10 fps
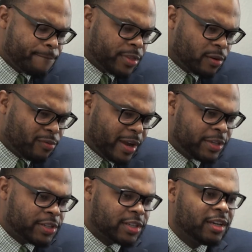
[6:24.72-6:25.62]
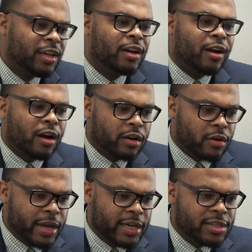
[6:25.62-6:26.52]
the risk are
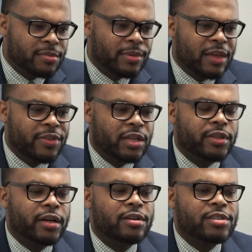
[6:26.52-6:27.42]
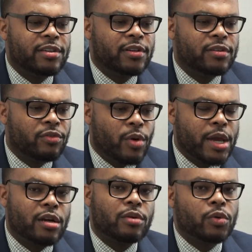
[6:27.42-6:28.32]
great, but I think there's even a
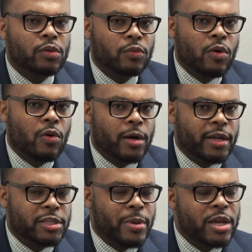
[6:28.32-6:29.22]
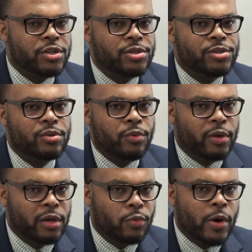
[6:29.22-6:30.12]
greater reward as patients do
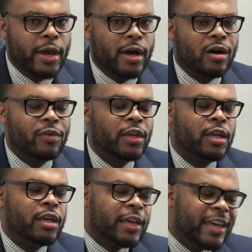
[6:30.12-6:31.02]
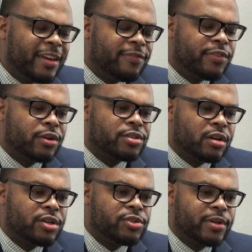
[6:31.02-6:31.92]
really well if their
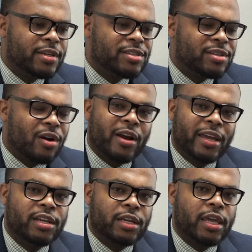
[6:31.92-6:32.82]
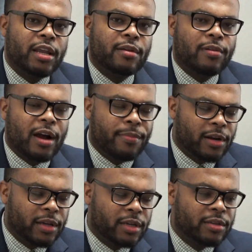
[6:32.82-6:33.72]
surgeries are indicated
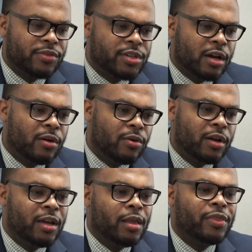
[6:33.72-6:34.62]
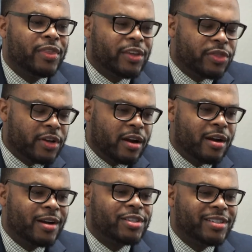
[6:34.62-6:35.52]
properly. So the
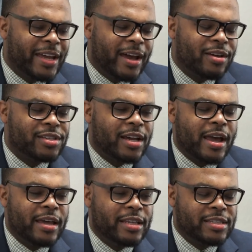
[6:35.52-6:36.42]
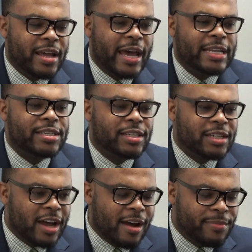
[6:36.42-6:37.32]
third downside is that
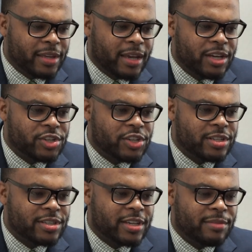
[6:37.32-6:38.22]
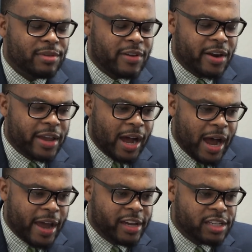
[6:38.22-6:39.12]
complications can be very
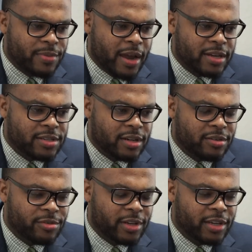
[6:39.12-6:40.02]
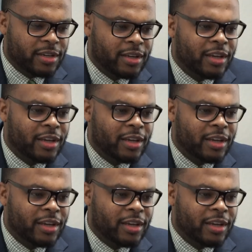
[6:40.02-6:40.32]
high in spine surgery